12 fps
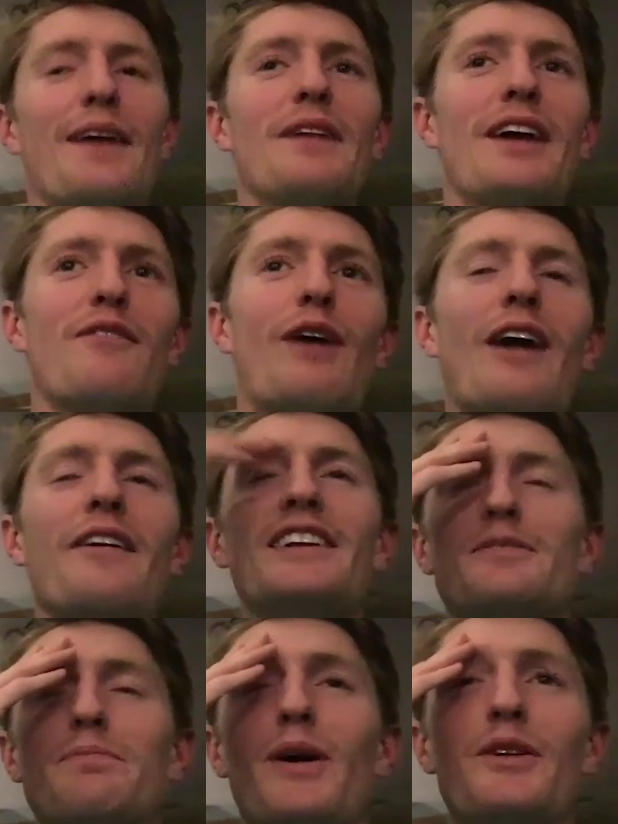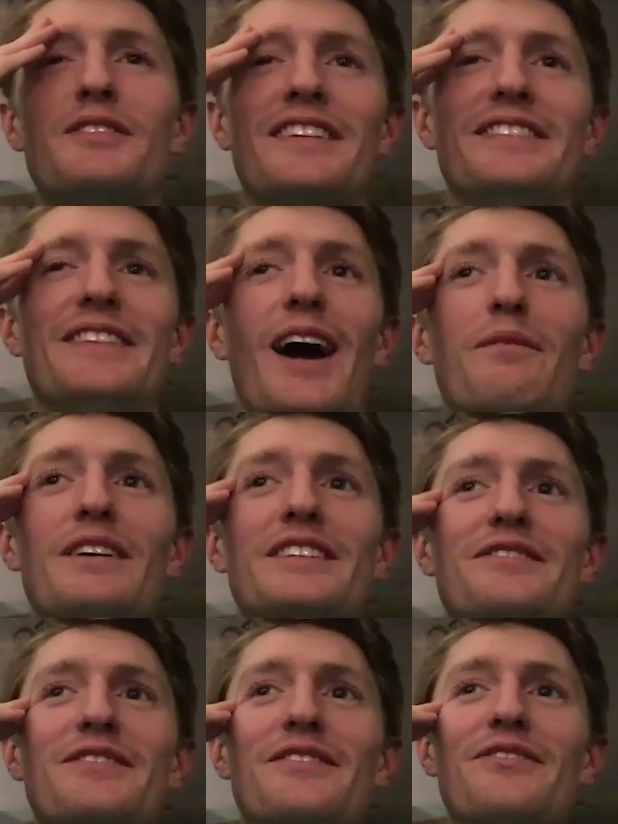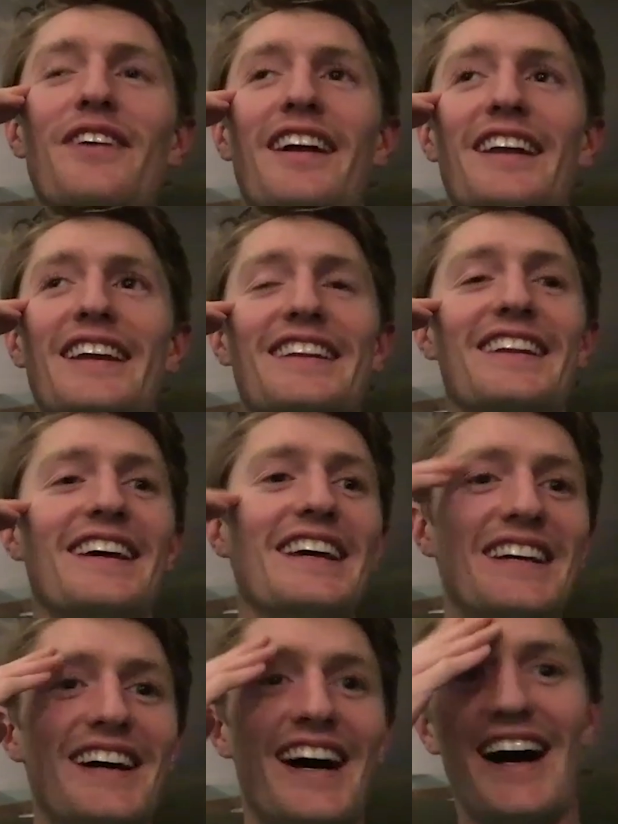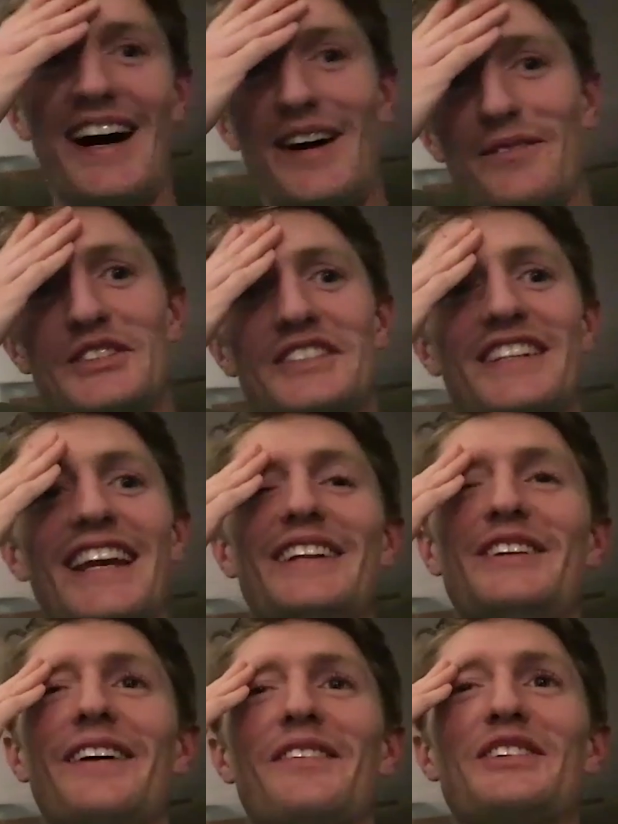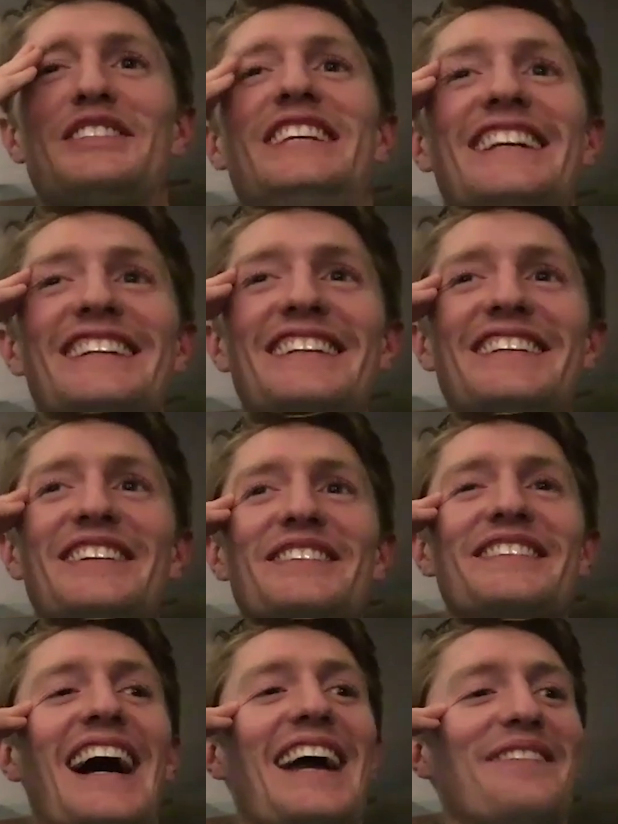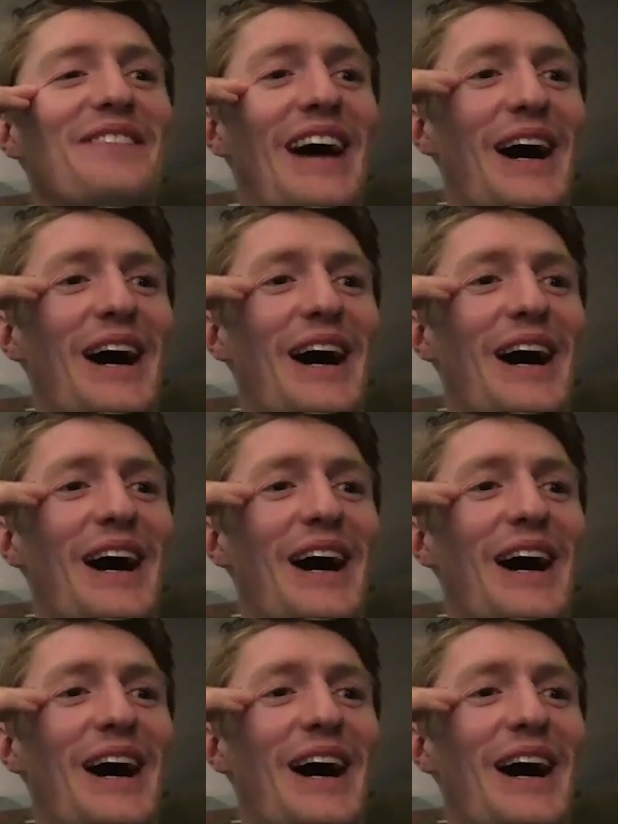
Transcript: I'm like, why don't I just post the dumbest fucking skit you've ever seen in your life? How